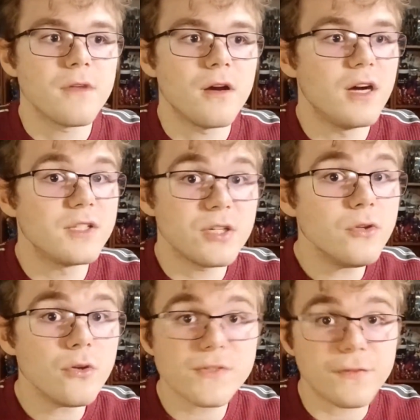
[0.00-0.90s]
until
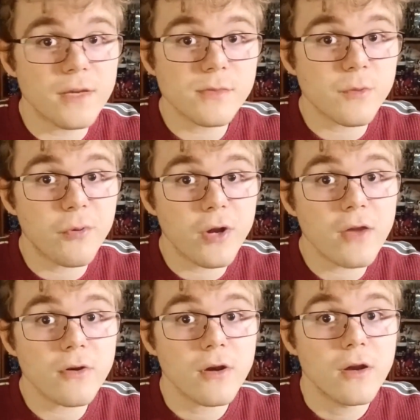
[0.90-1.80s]
those flames were put
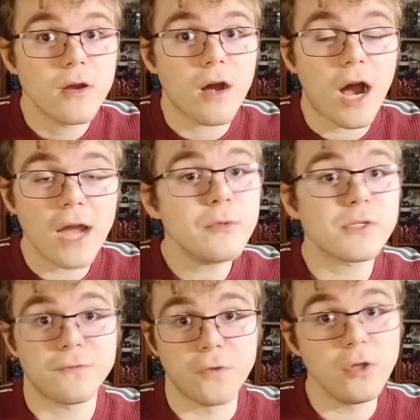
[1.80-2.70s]
out, I
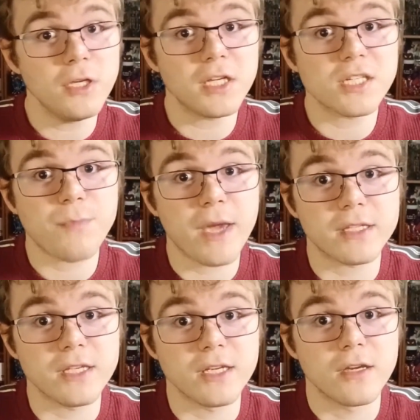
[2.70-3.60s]
was fully
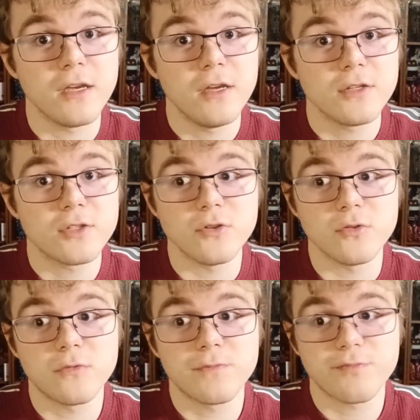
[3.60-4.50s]
expecting
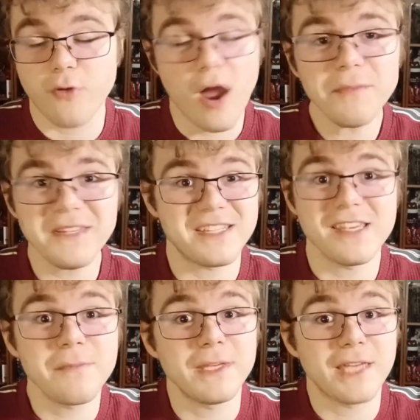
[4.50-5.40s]
to probably
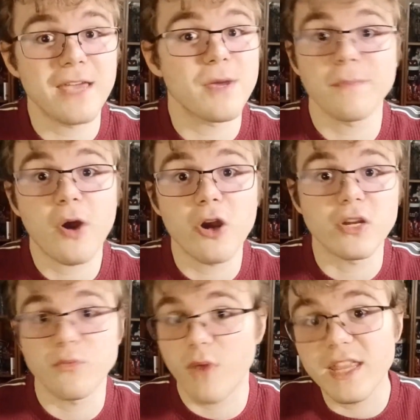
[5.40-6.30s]
TPK my
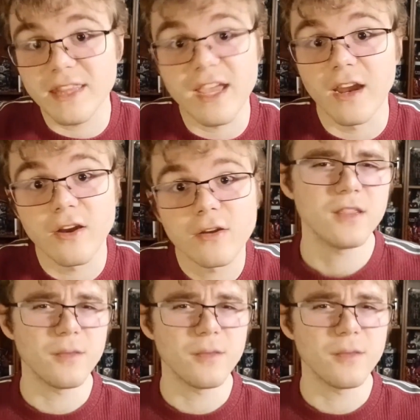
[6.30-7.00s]
party right there. The